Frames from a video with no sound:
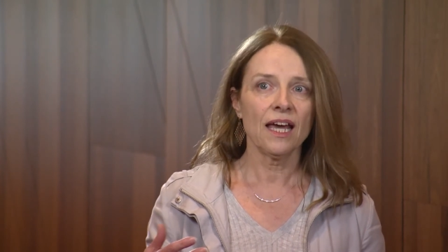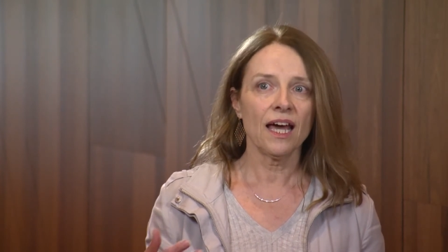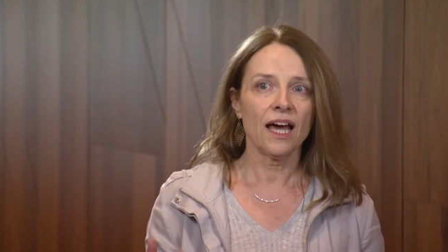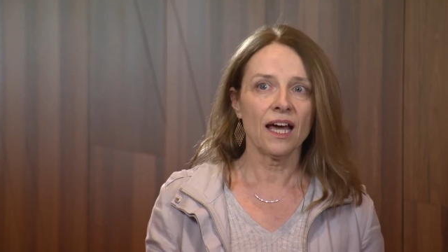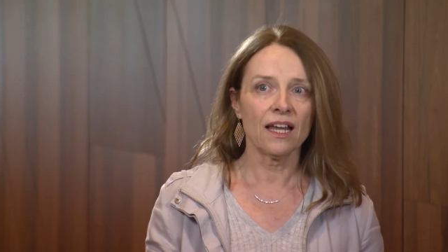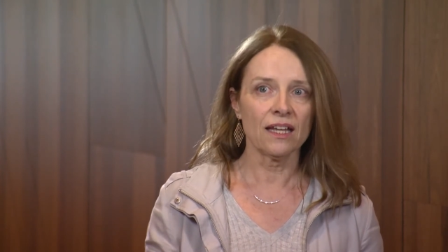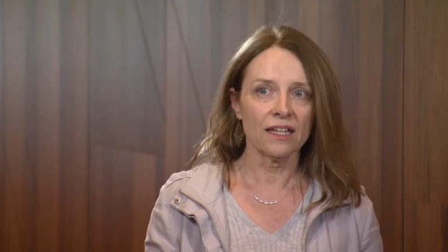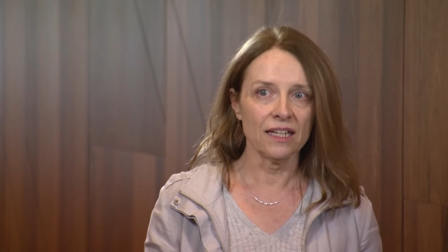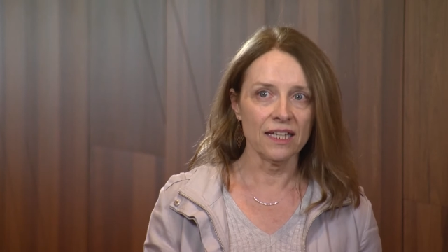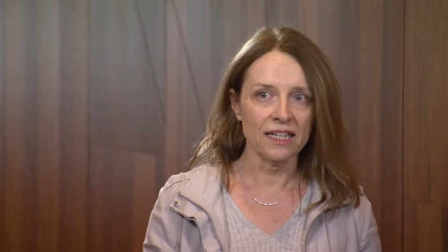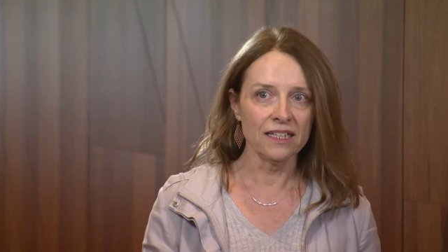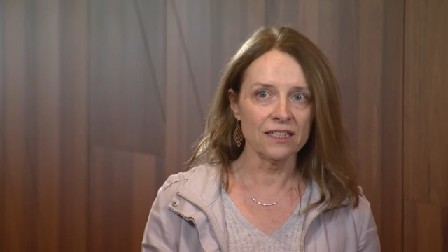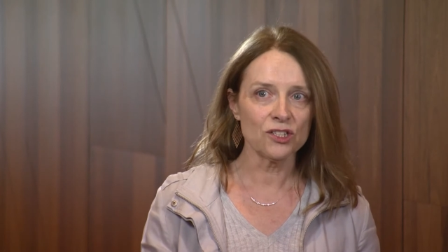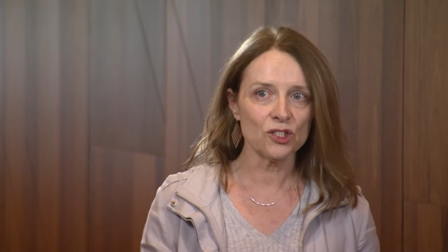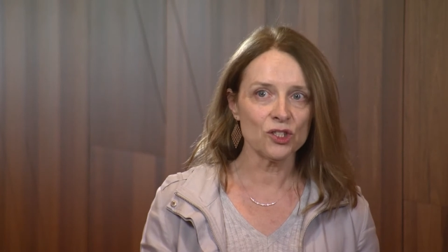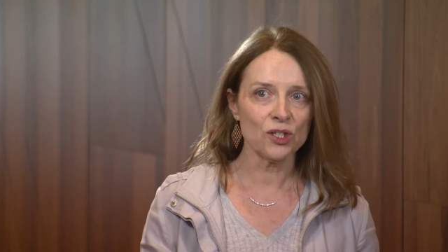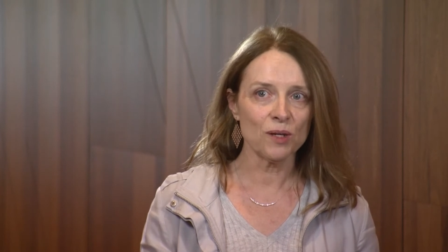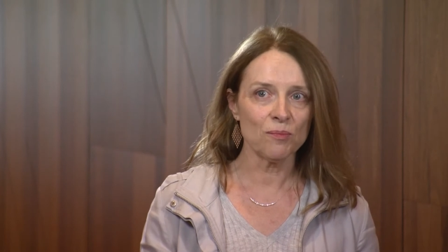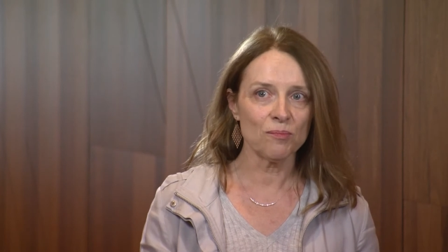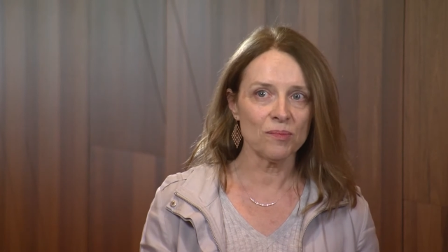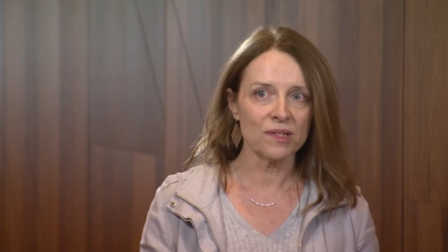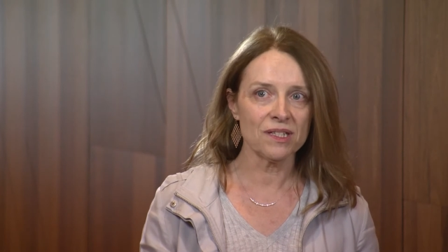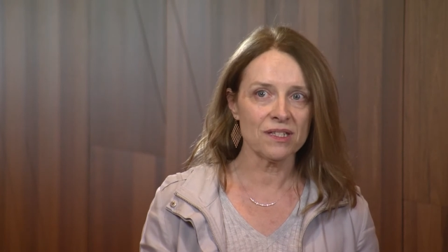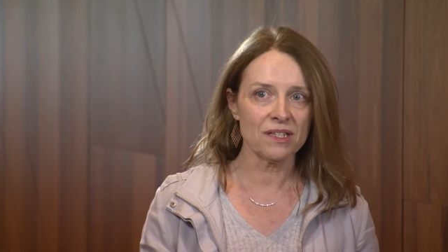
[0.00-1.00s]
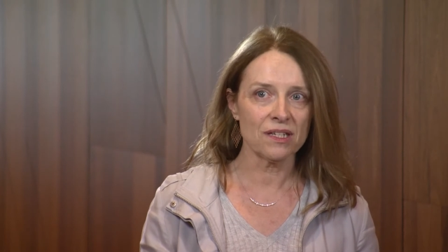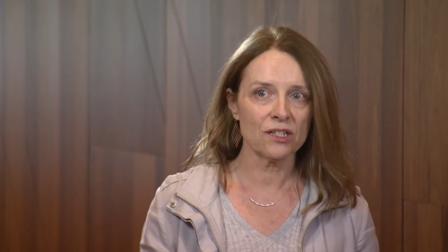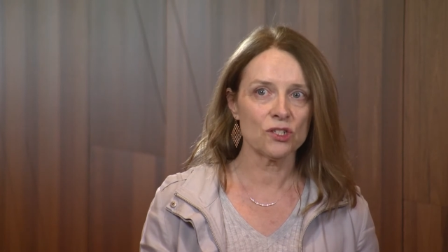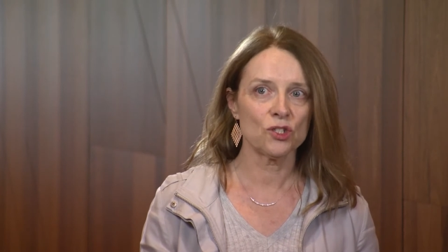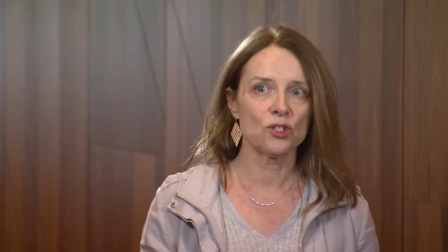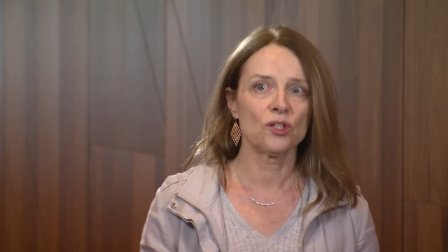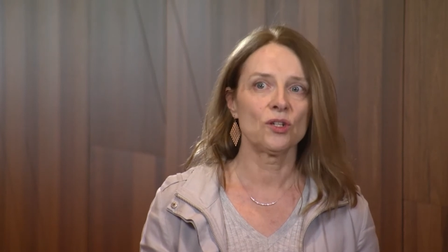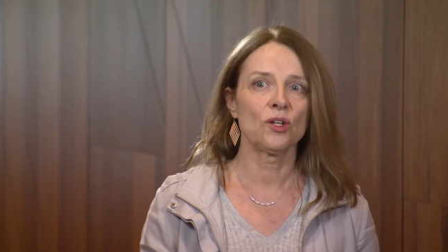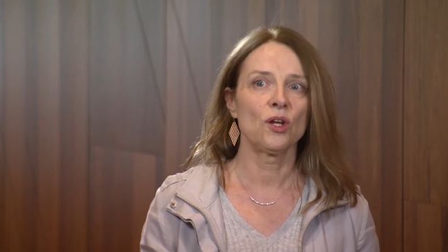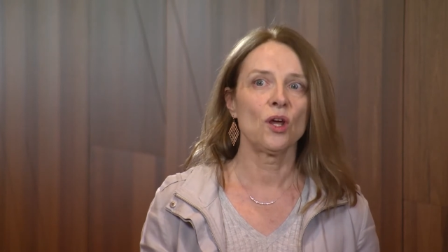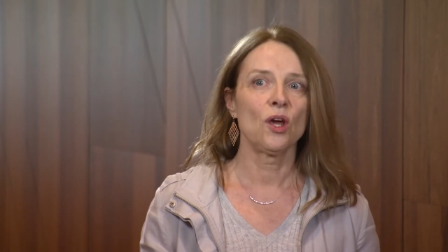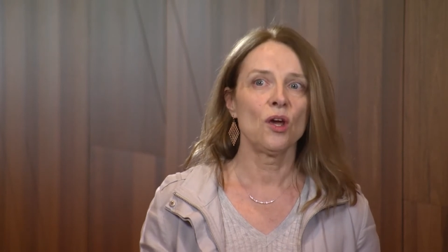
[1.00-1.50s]
a leadership
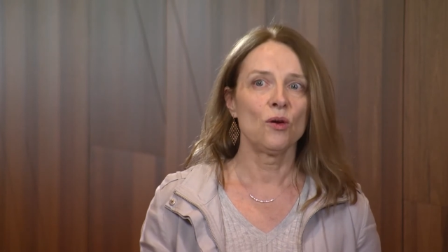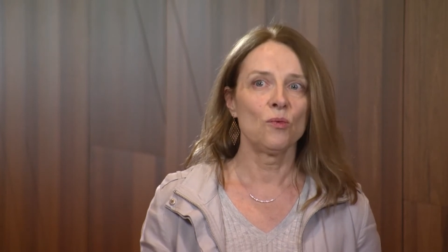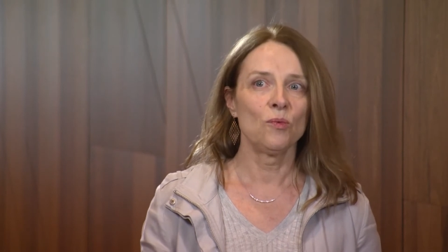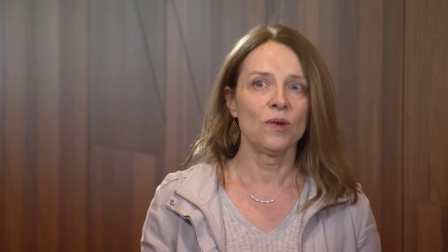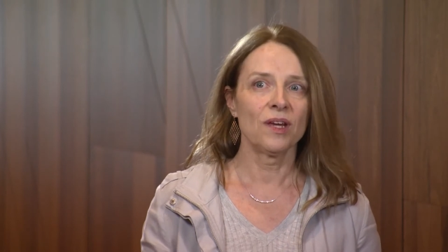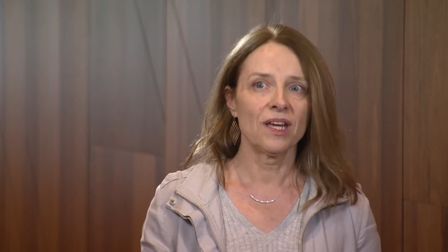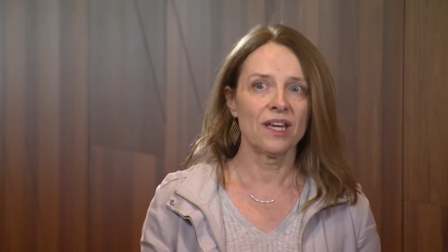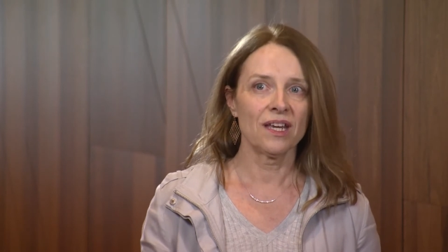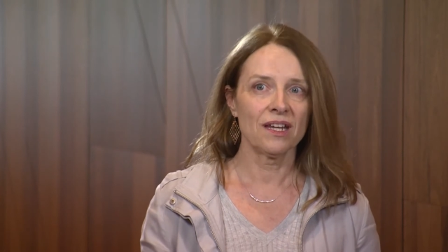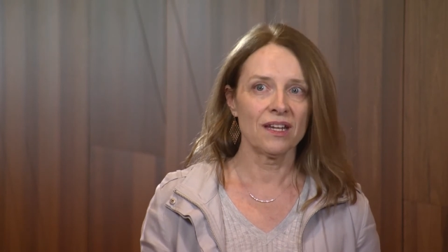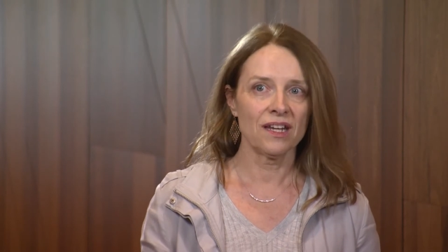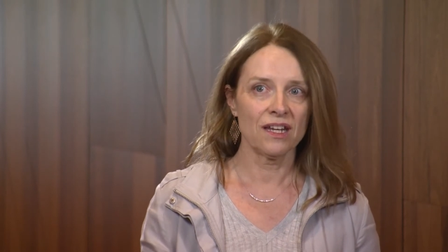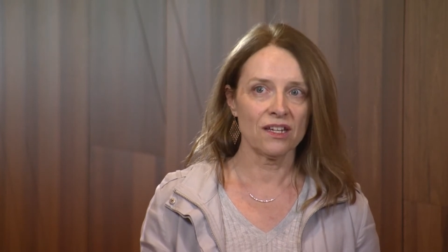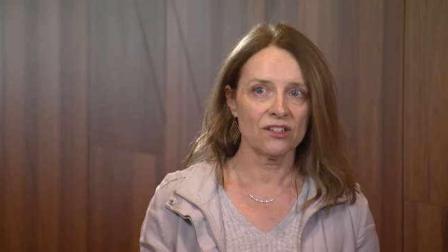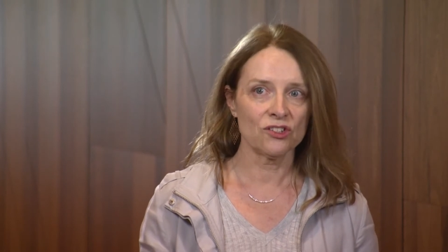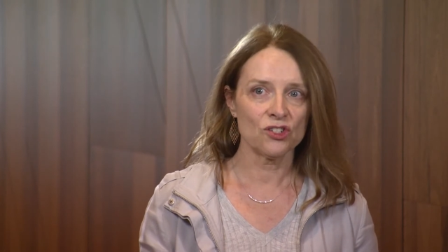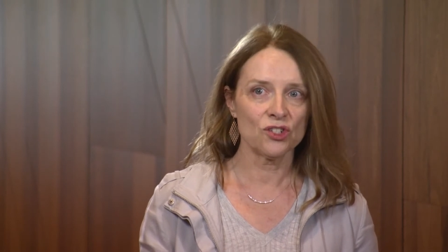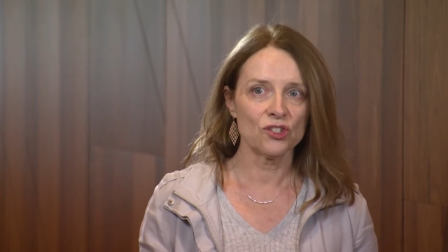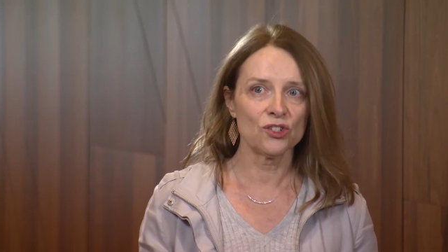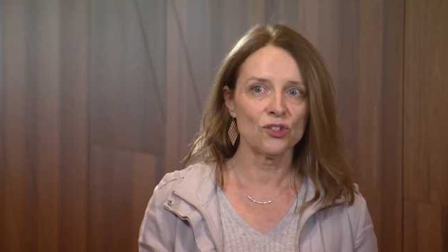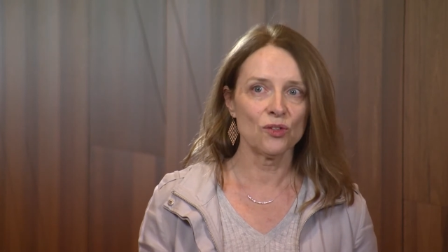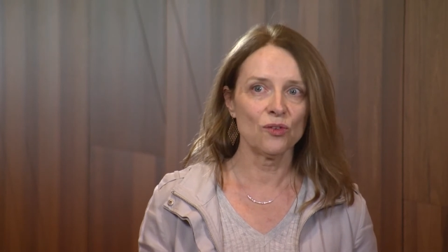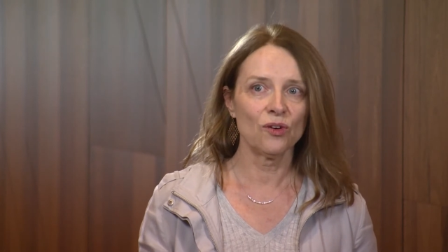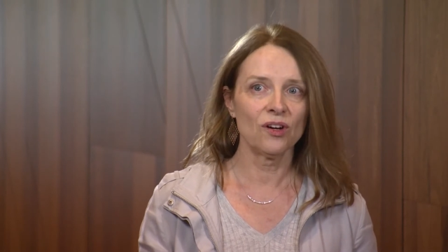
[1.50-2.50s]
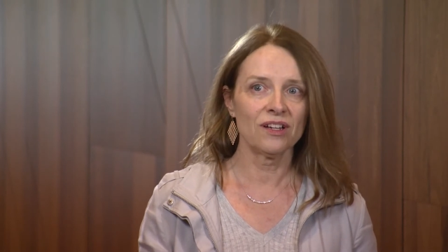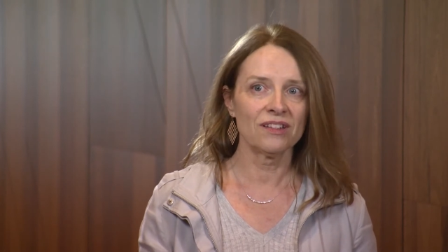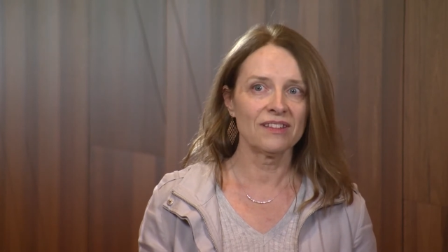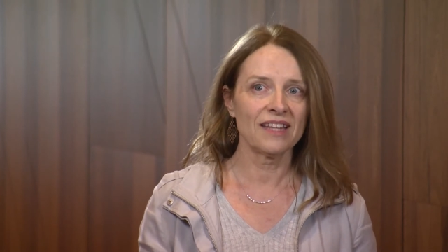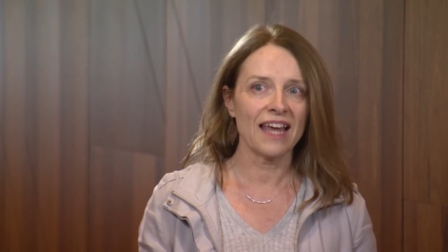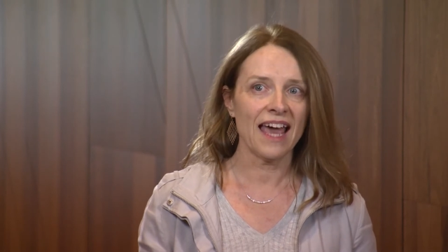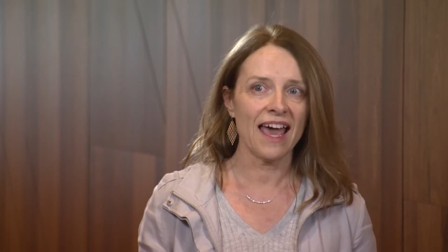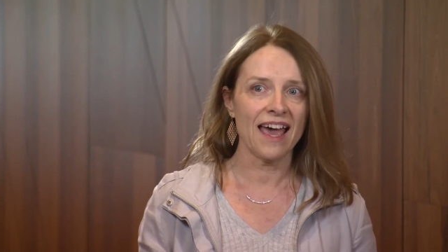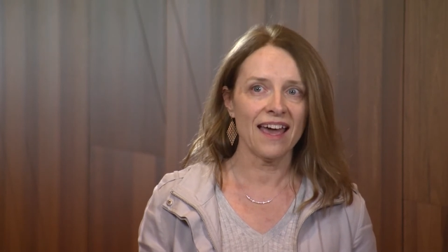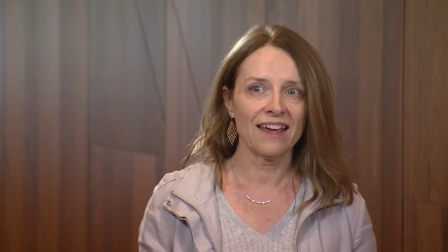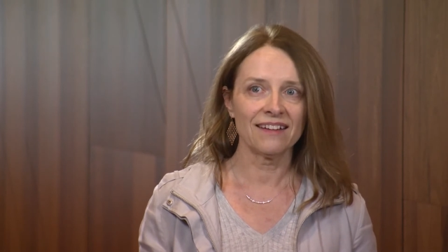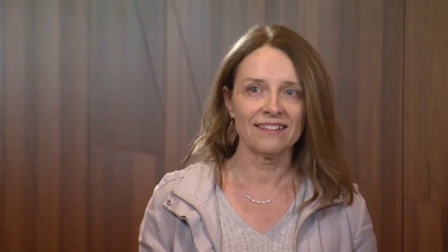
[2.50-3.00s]
position we can ensure
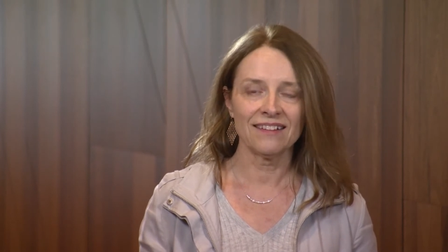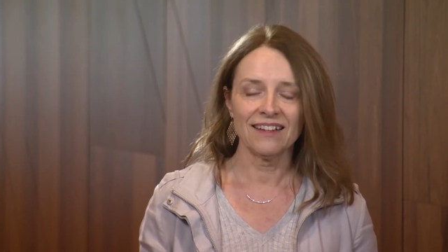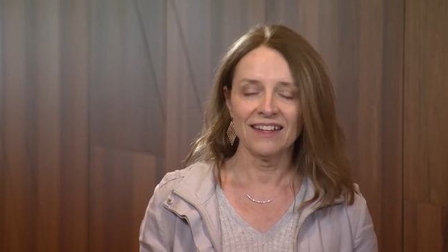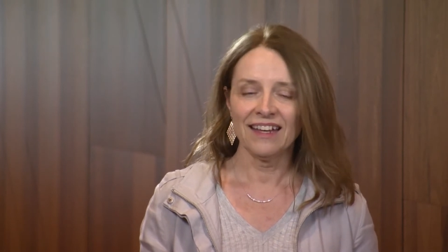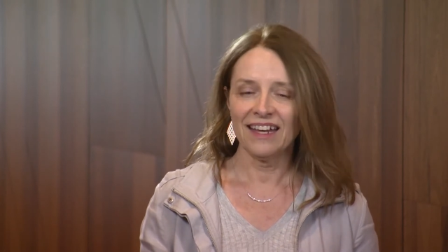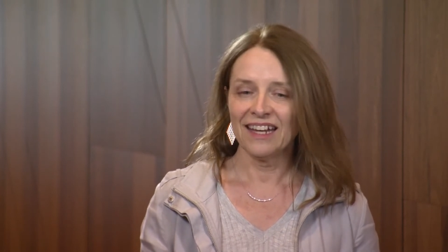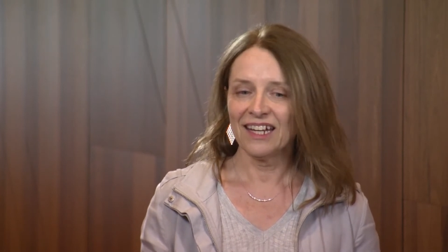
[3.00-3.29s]
that